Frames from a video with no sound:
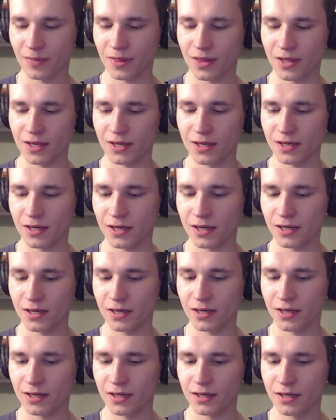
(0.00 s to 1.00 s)

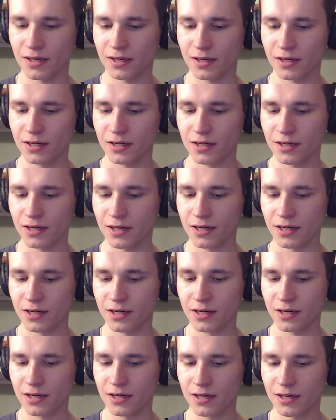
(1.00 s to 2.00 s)

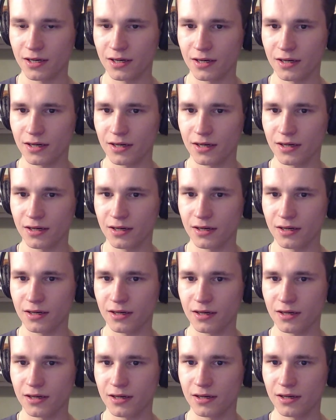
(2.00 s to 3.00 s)

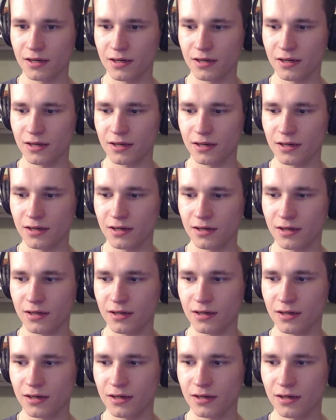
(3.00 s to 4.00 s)

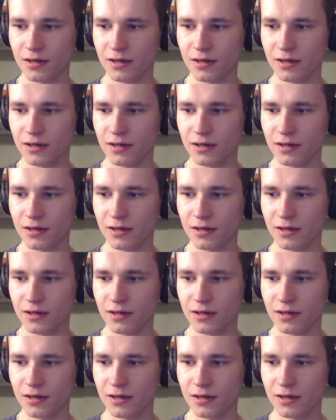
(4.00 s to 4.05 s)
Nothing is said.